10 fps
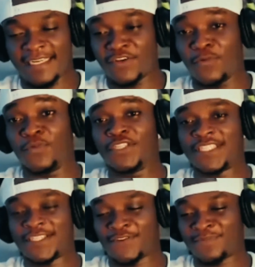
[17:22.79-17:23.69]

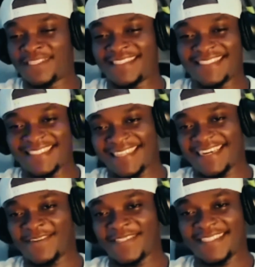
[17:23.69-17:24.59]
enormous
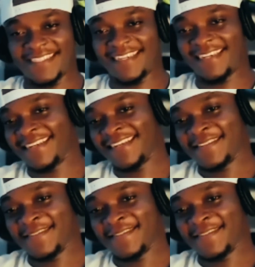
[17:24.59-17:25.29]
community, I would say.